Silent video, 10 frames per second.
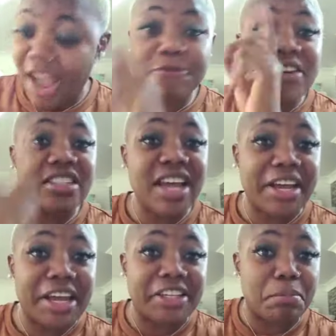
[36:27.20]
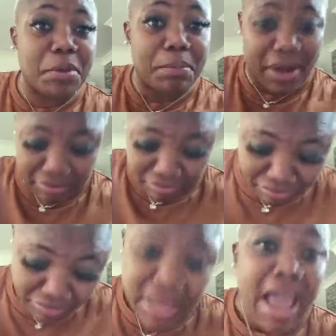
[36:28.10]
I first and get the paper.
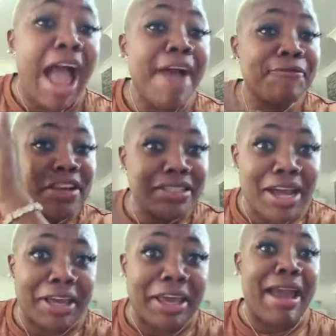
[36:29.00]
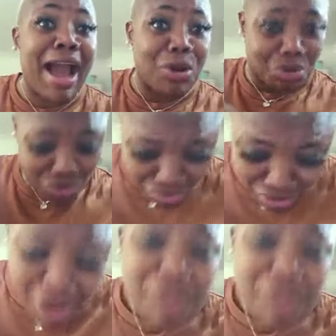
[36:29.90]
I first and get house.